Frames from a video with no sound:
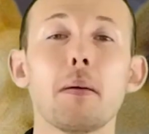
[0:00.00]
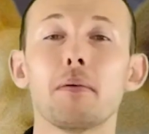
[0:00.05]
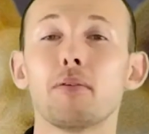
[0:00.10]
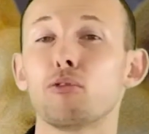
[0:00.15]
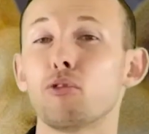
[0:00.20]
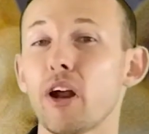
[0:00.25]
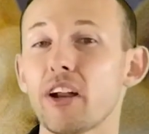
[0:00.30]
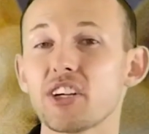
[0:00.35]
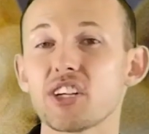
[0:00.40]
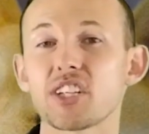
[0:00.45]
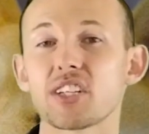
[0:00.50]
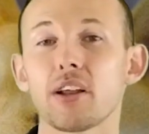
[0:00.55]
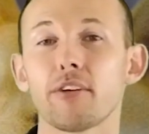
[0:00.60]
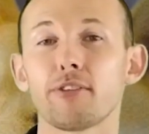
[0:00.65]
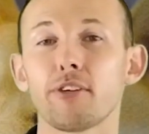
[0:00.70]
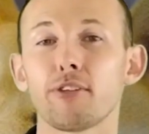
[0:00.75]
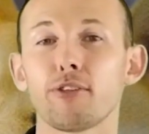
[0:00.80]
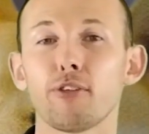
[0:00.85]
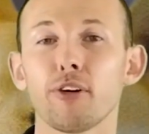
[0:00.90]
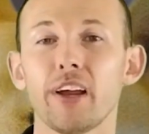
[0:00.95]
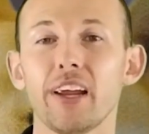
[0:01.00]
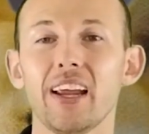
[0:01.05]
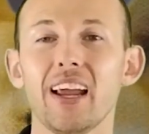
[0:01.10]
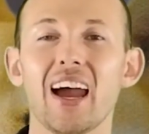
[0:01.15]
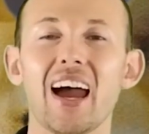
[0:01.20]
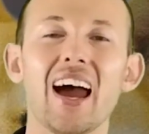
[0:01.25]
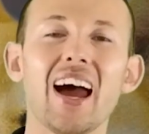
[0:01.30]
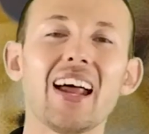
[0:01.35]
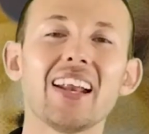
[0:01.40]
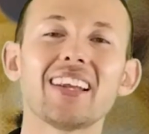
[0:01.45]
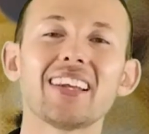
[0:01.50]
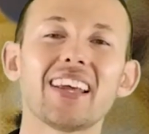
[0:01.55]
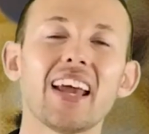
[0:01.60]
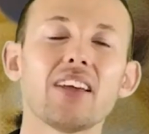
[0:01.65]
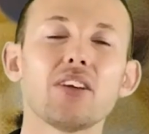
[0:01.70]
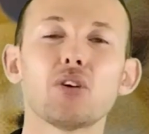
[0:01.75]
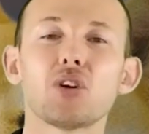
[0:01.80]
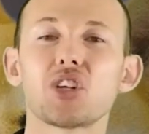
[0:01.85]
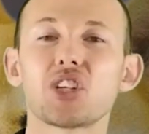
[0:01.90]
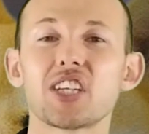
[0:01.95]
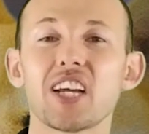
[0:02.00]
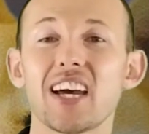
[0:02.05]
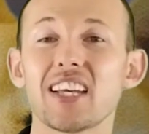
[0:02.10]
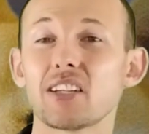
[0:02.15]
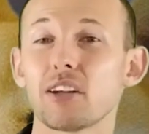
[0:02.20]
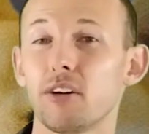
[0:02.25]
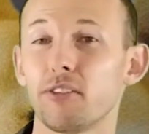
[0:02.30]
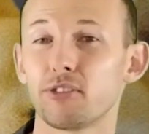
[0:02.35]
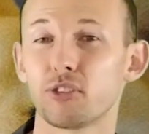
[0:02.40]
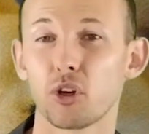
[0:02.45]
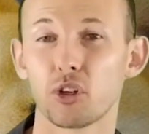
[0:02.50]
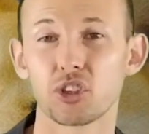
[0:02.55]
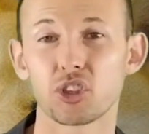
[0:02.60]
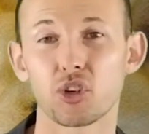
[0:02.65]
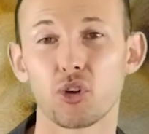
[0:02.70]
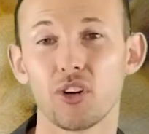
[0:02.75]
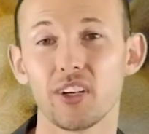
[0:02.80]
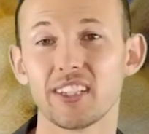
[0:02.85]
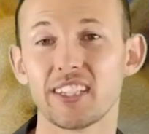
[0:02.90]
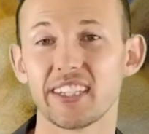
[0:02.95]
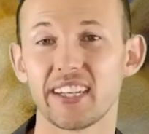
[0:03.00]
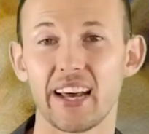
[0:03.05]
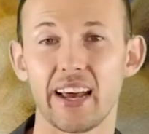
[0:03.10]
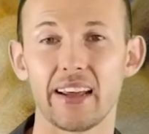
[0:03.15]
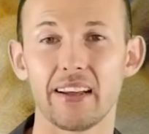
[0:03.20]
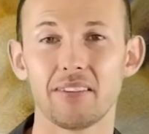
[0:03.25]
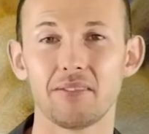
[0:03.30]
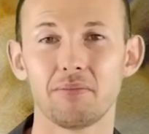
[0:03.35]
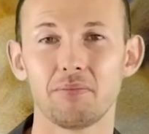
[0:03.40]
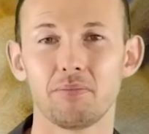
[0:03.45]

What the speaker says: register for free, and get your shares of Dogecoin today.